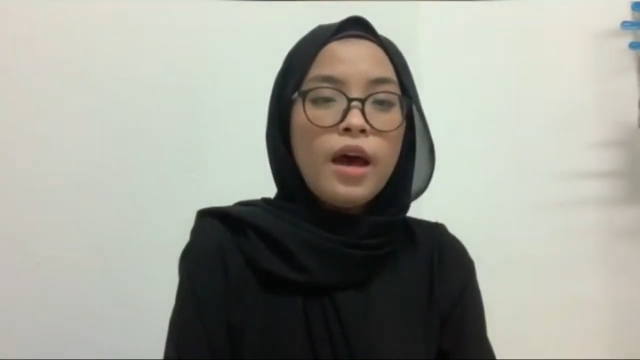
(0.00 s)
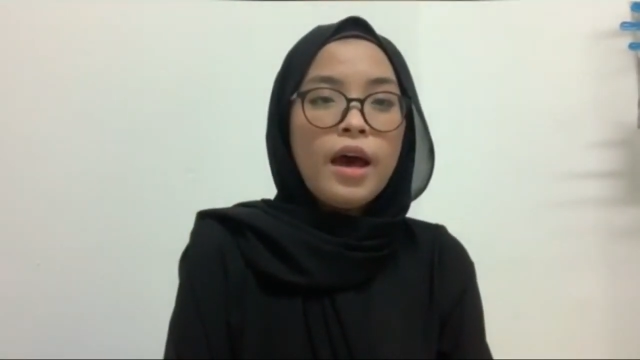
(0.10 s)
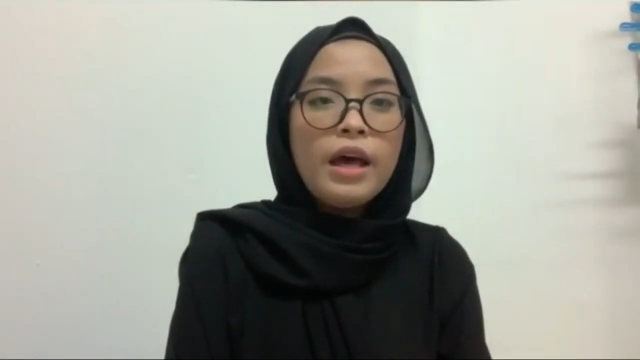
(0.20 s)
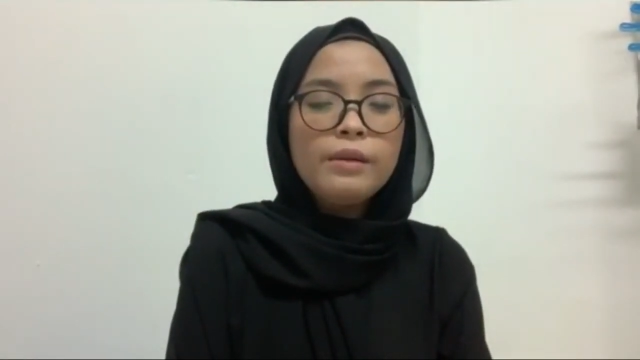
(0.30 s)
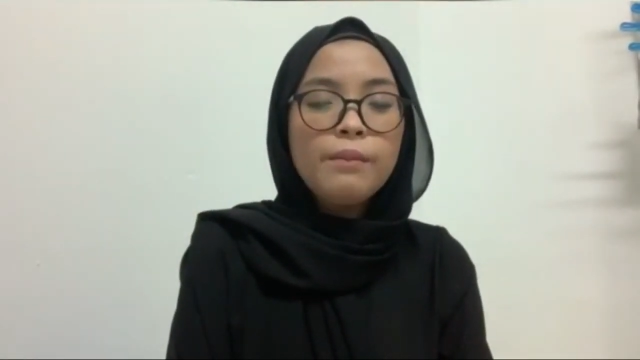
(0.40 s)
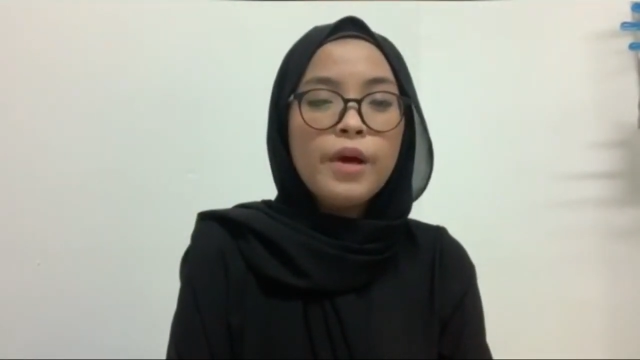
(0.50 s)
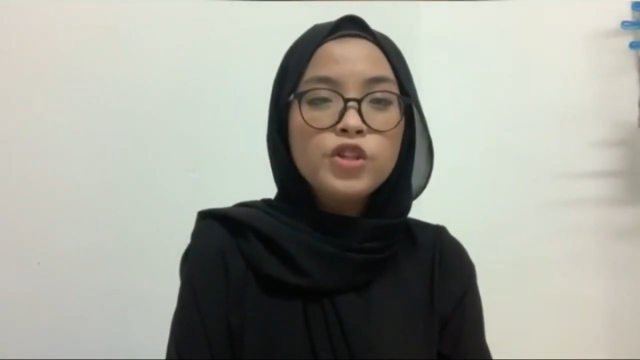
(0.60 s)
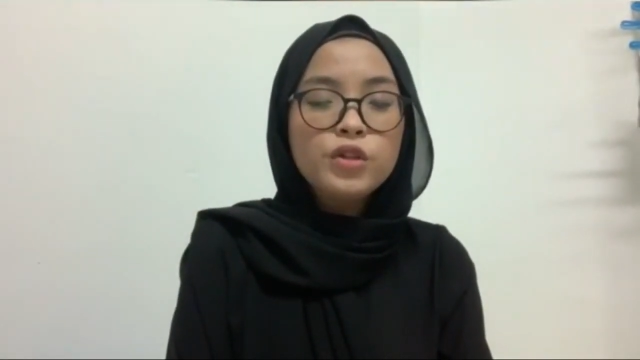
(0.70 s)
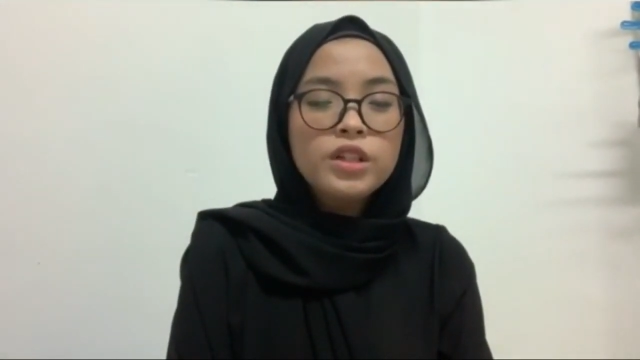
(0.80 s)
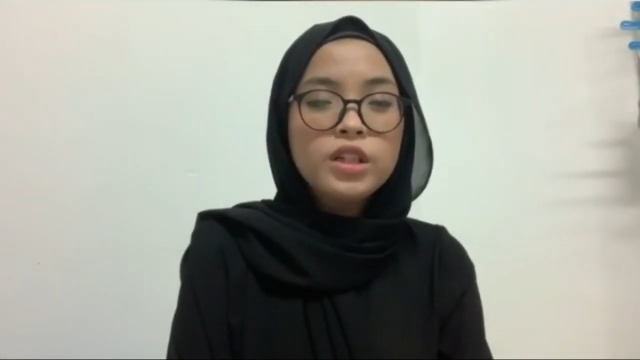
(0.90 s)
And
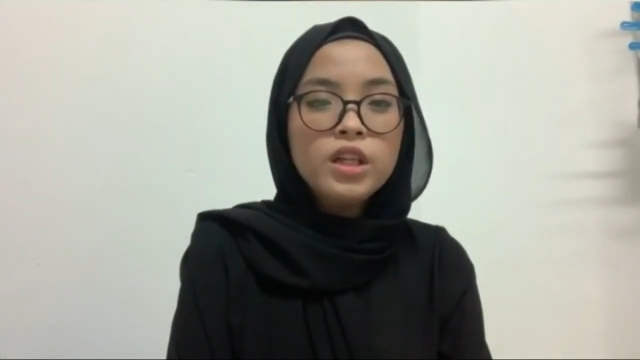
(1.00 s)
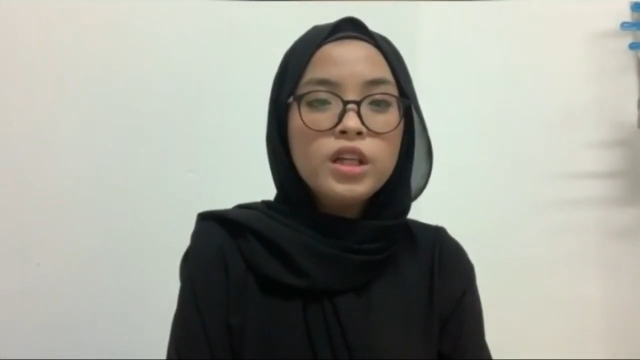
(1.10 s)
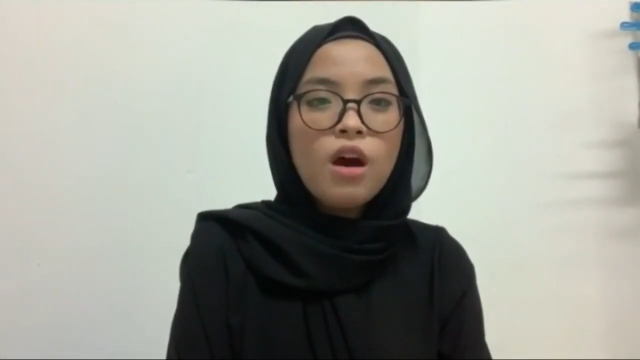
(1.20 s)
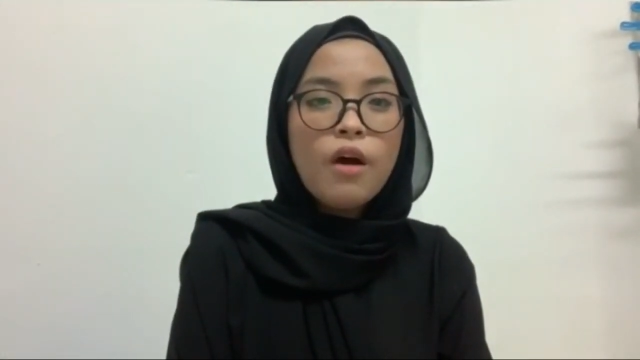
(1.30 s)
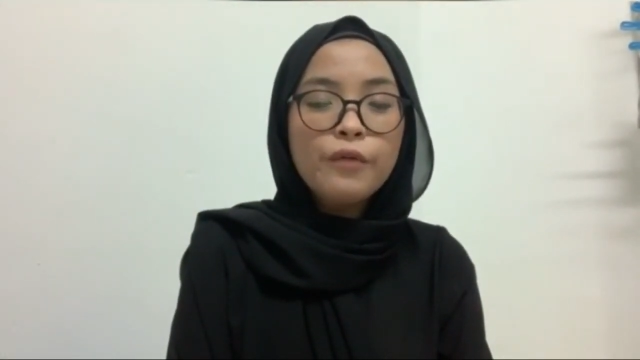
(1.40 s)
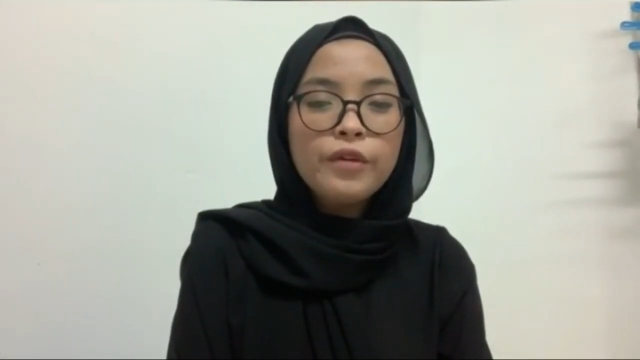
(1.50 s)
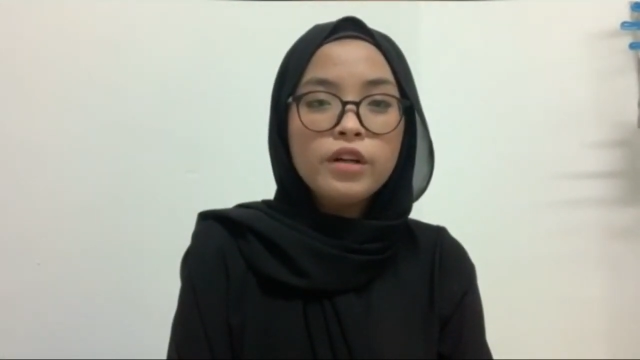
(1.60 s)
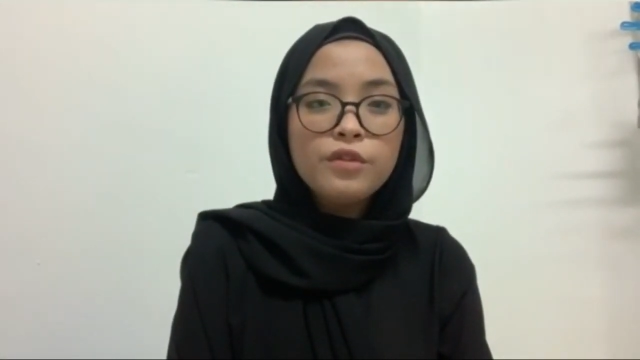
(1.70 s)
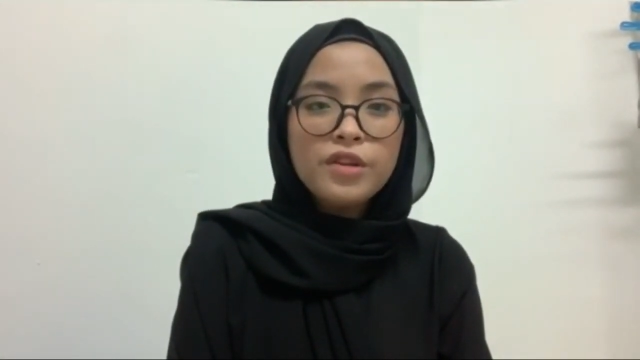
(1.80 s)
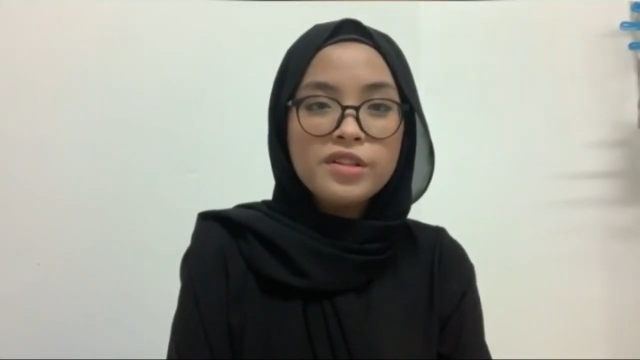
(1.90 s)
majority of
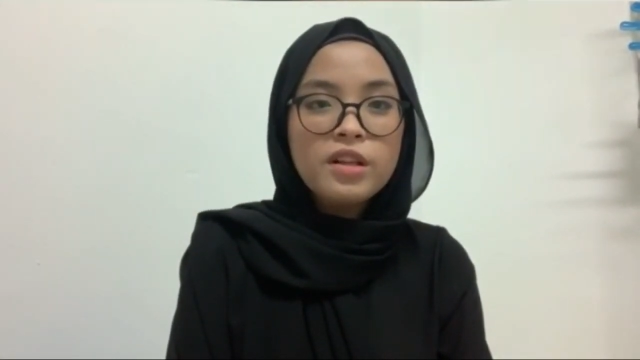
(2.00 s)
the